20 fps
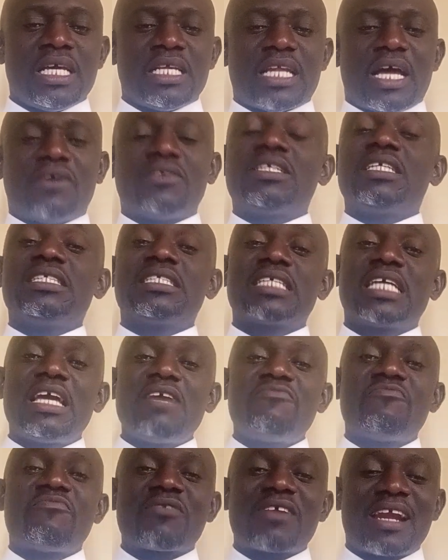Now, this
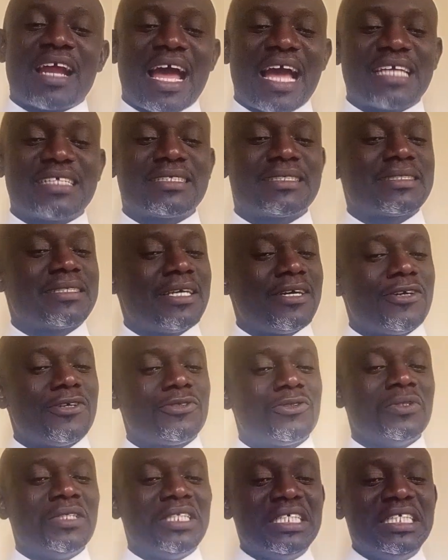gave rise
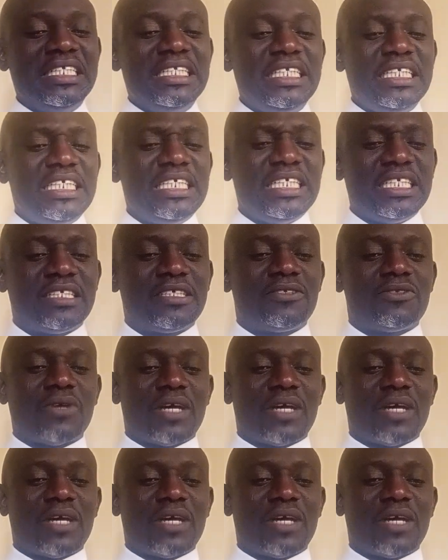to the need